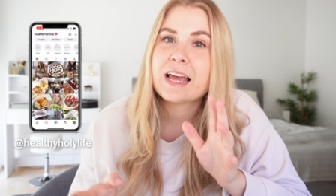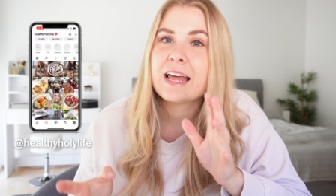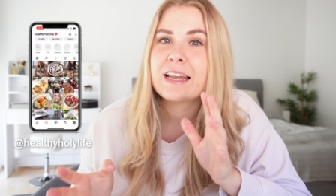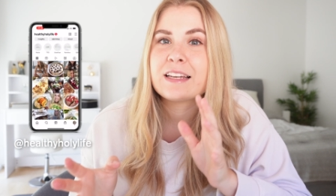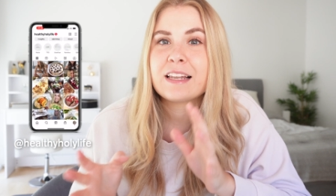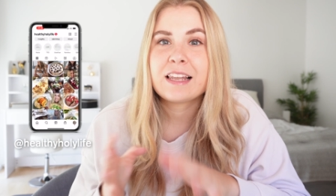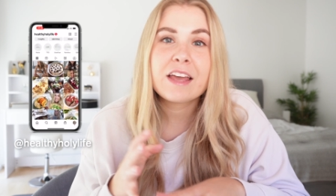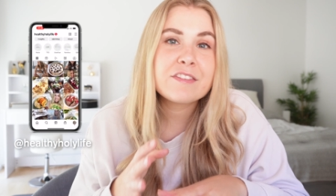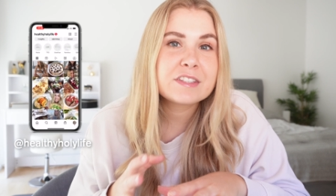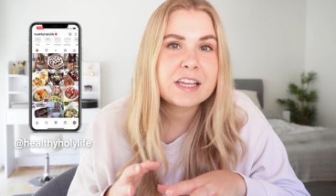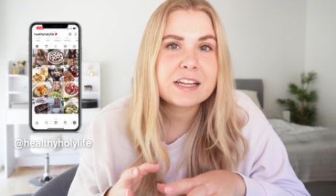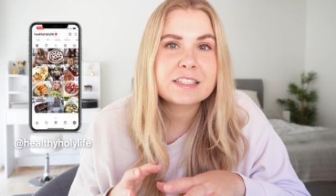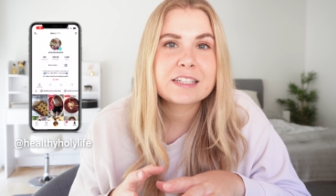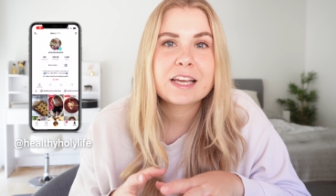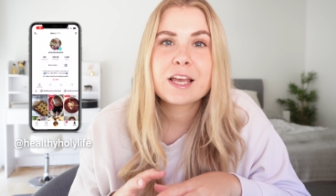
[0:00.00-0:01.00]
and
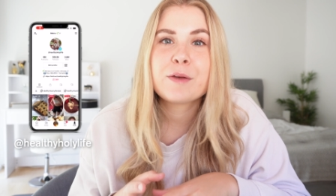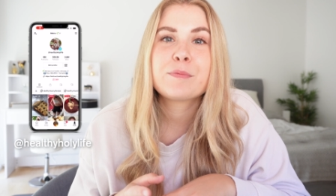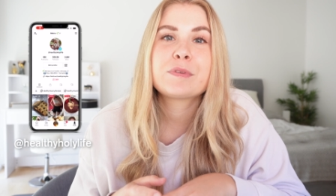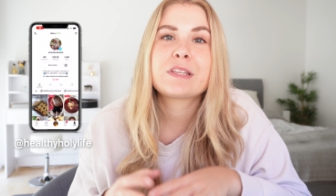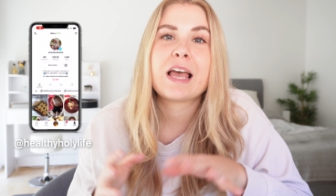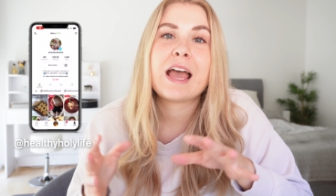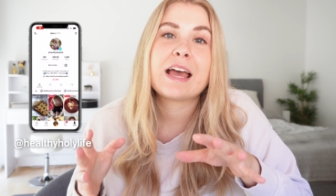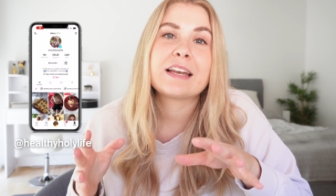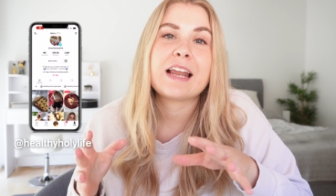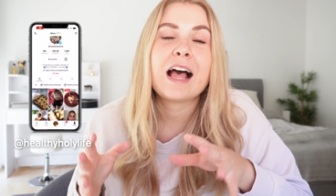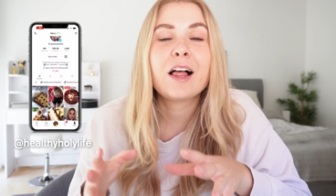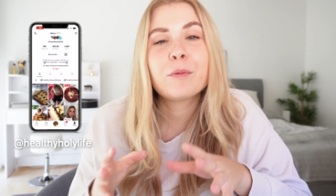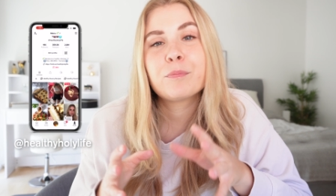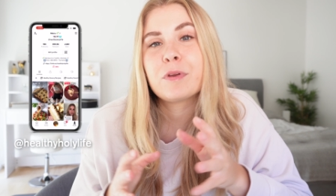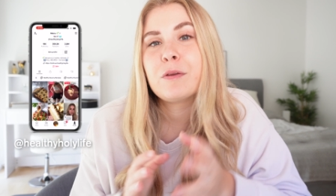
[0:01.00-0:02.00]
lifestyle tips and
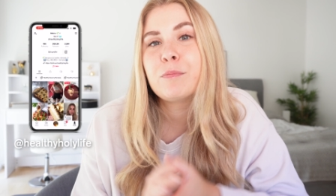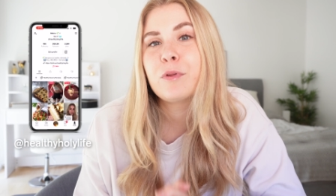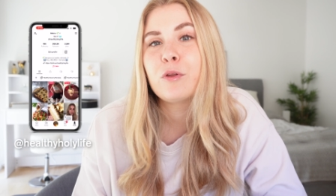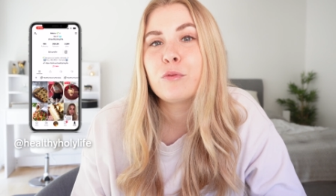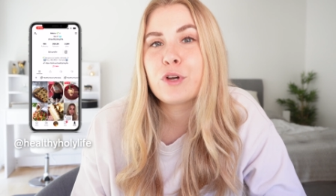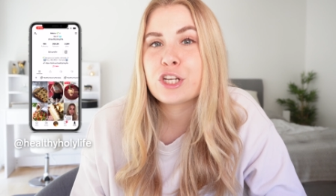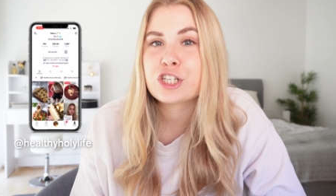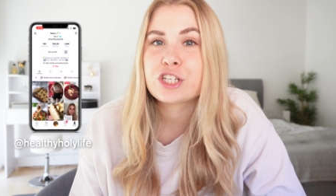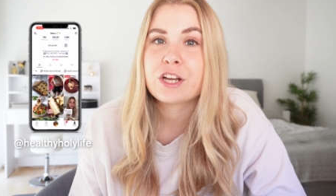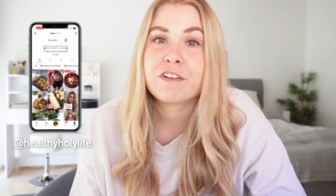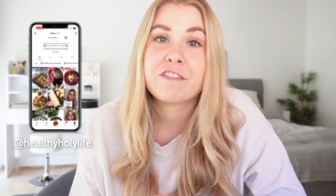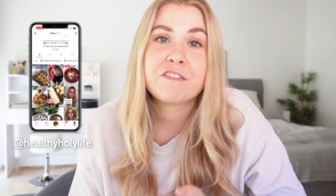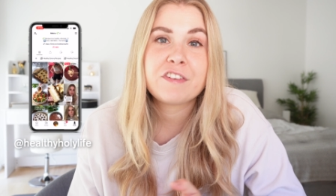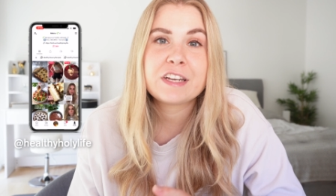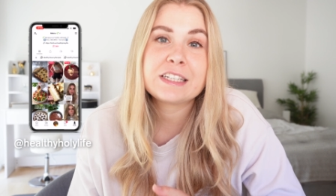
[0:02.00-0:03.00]
help people reach their
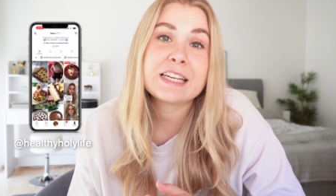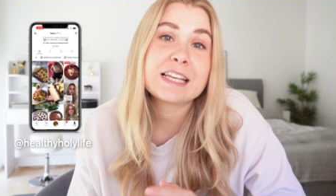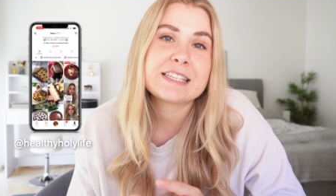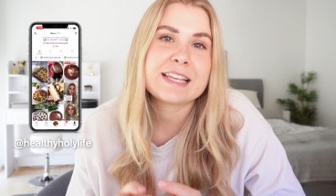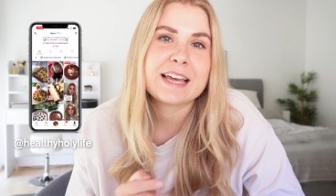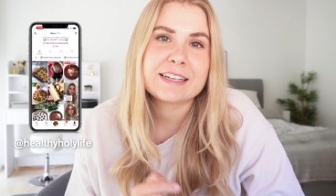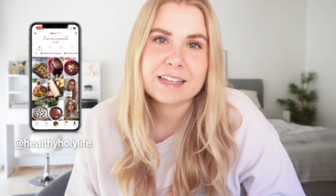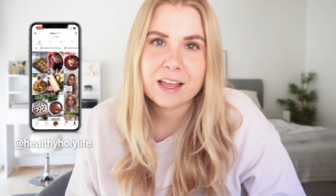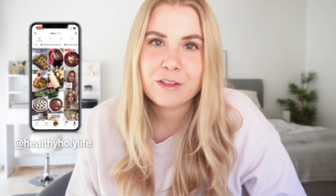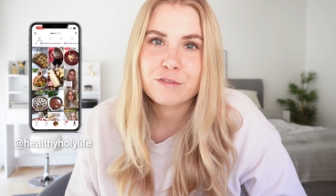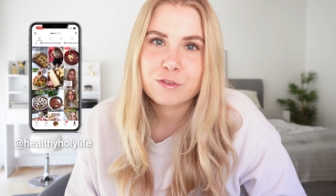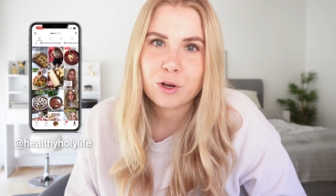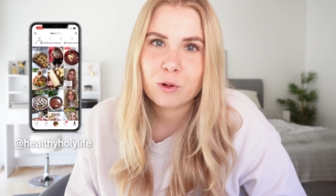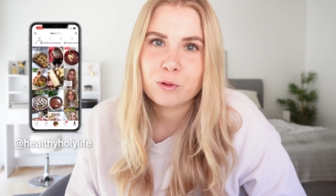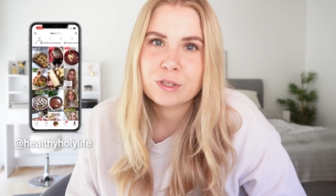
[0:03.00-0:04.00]
fitness and
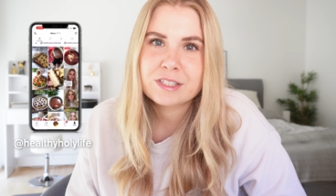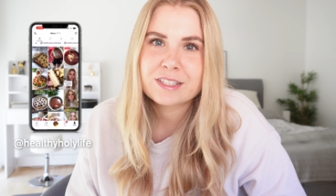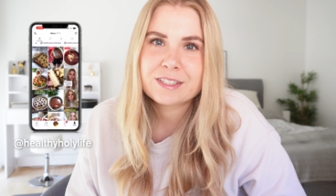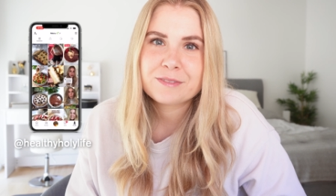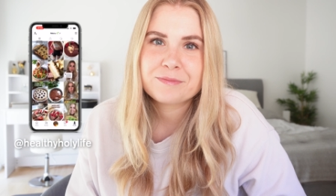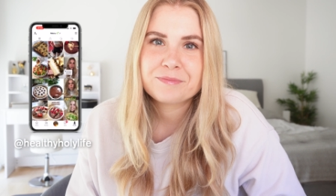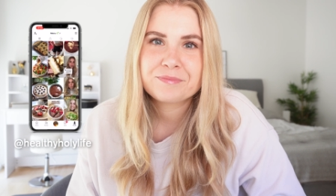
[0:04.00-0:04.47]
health goals.